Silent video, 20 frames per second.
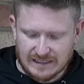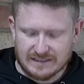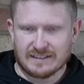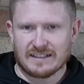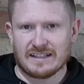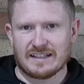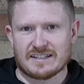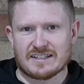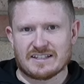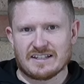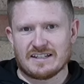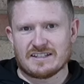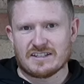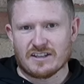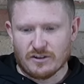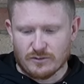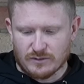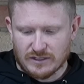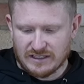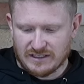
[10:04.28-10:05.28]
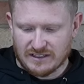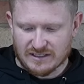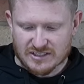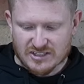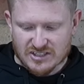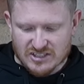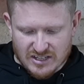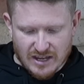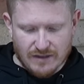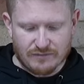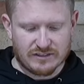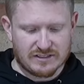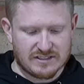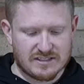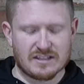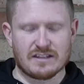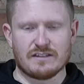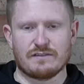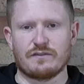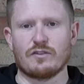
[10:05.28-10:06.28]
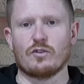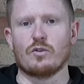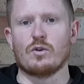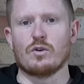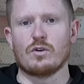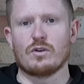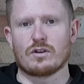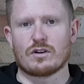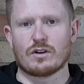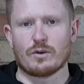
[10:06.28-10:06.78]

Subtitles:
And this is only 74